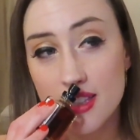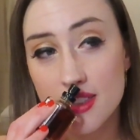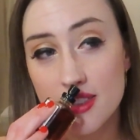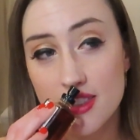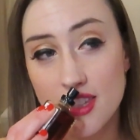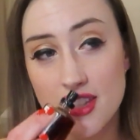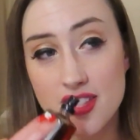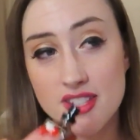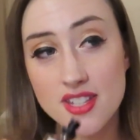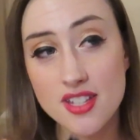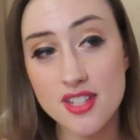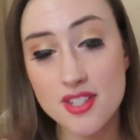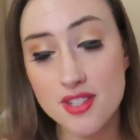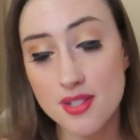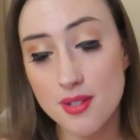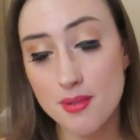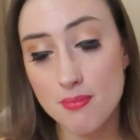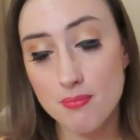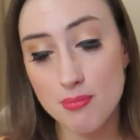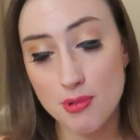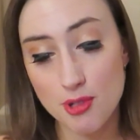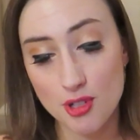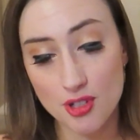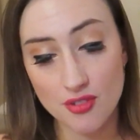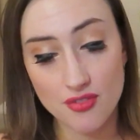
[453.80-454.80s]
This is
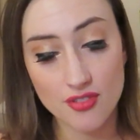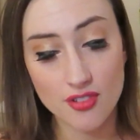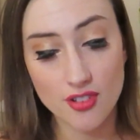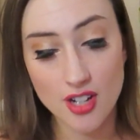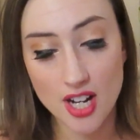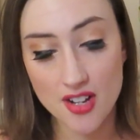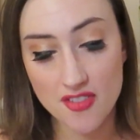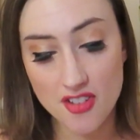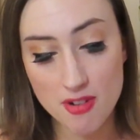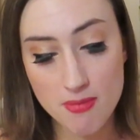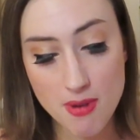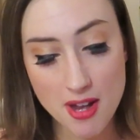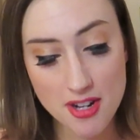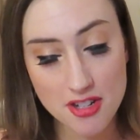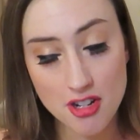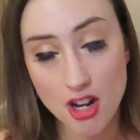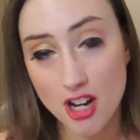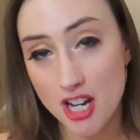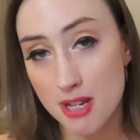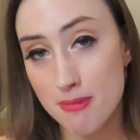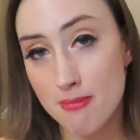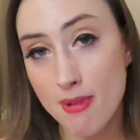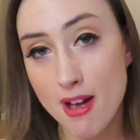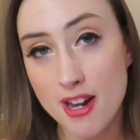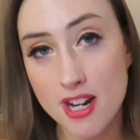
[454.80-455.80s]
beautiful. I feel bad
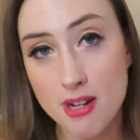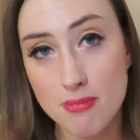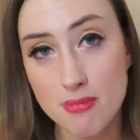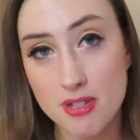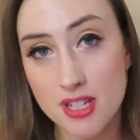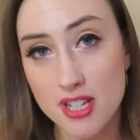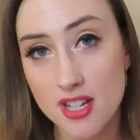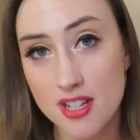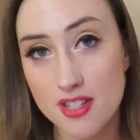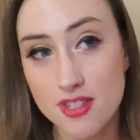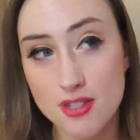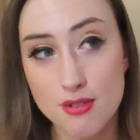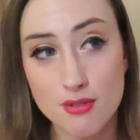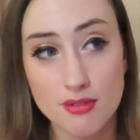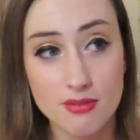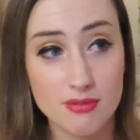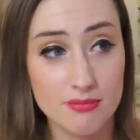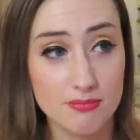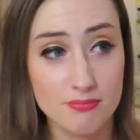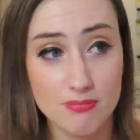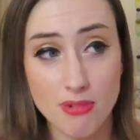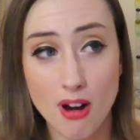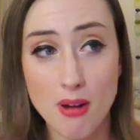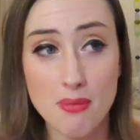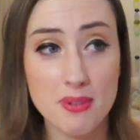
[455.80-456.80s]
talking about it because you
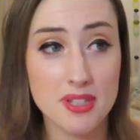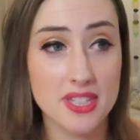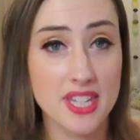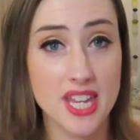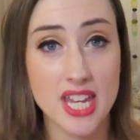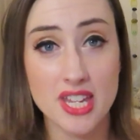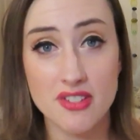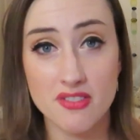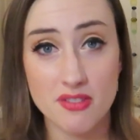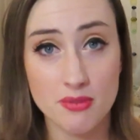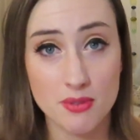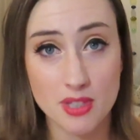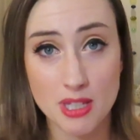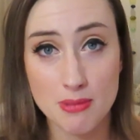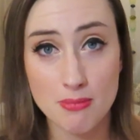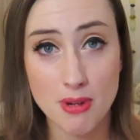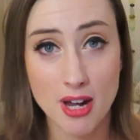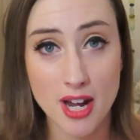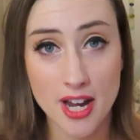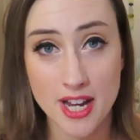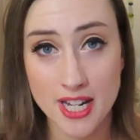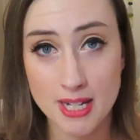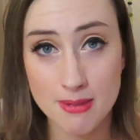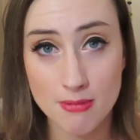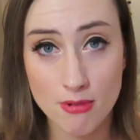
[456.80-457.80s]
probably can't even really
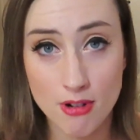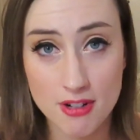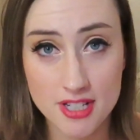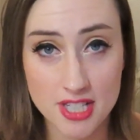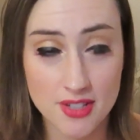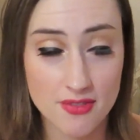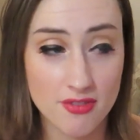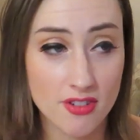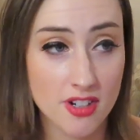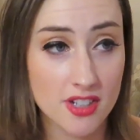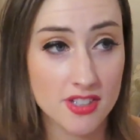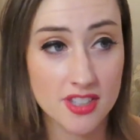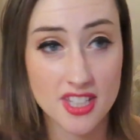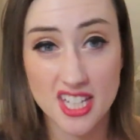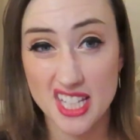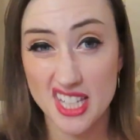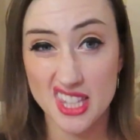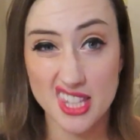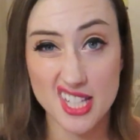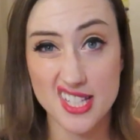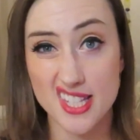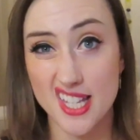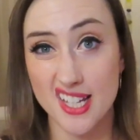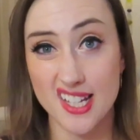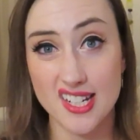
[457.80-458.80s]
buy it anymore except for on like
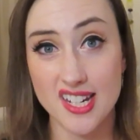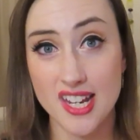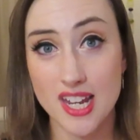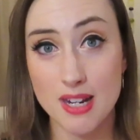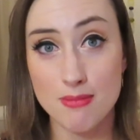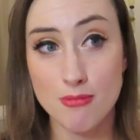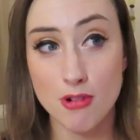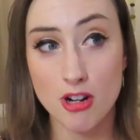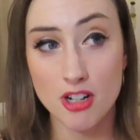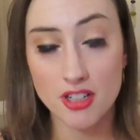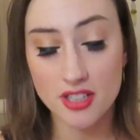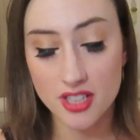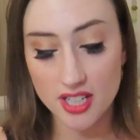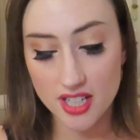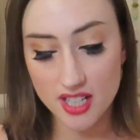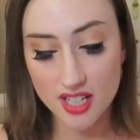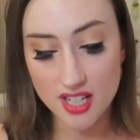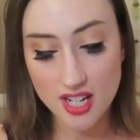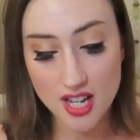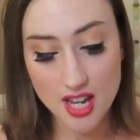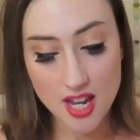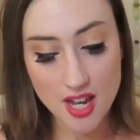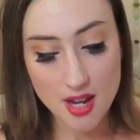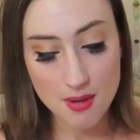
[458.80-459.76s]
the secondhand market,